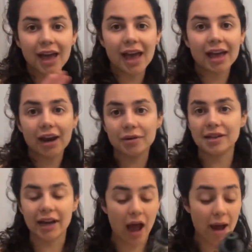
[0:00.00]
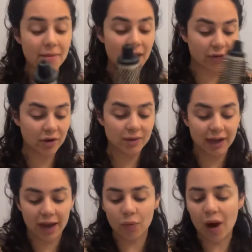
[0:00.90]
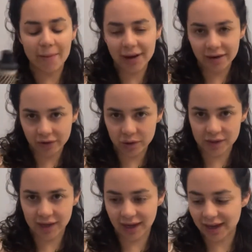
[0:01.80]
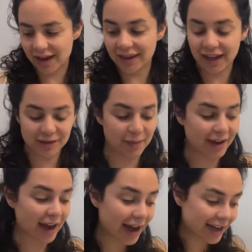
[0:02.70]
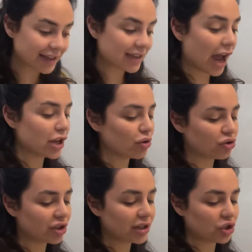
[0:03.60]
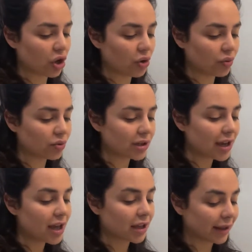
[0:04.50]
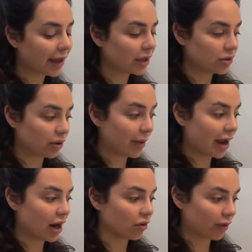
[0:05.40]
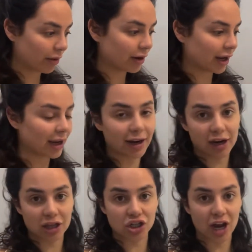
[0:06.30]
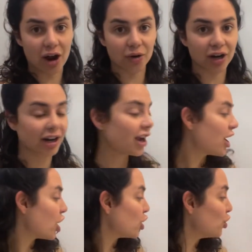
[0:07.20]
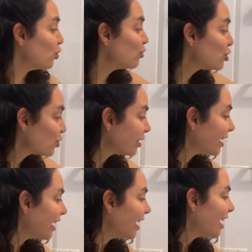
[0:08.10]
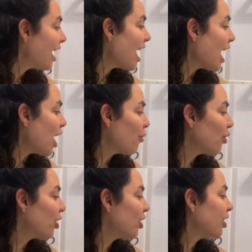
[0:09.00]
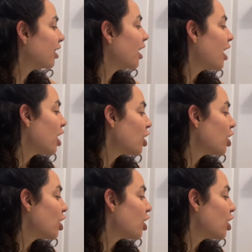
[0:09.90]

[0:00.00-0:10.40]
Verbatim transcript: and I was like, I'm never using it. Why am I never using it? And that's because I usually don't like doing my hair right when I get out of the shower. Usually I will